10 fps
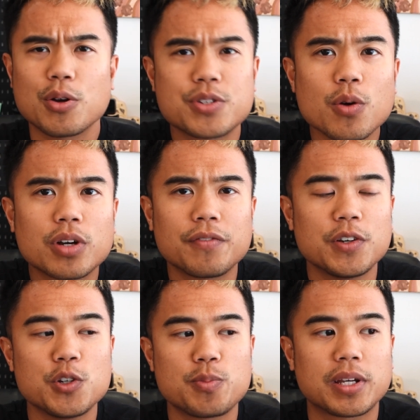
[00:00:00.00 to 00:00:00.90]
I was so
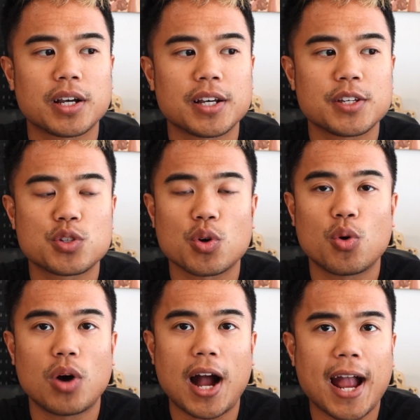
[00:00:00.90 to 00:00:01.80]
confused because
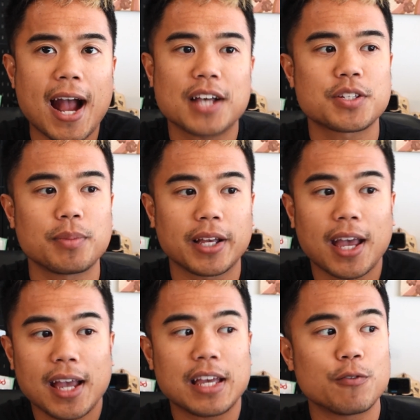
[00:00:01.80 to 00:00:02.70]
I asked him like,
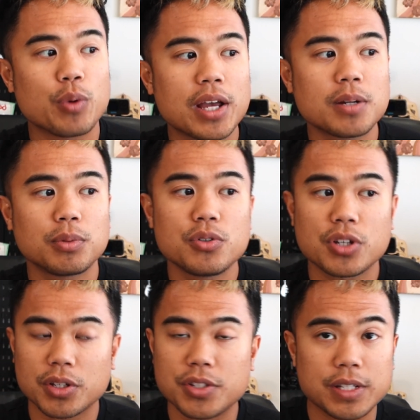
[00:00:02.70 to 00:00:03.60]
hey, if we end up
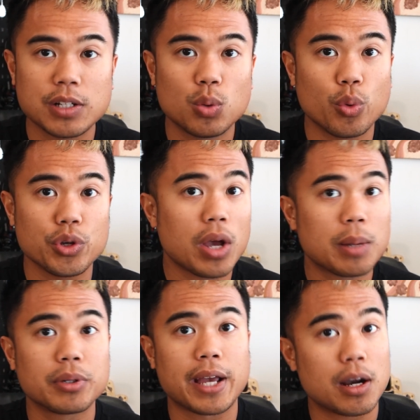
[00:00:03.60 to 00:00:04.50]
losing on this deal, will you
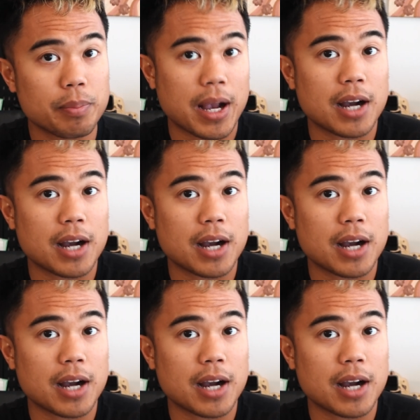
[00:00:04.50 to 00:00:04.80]
able to help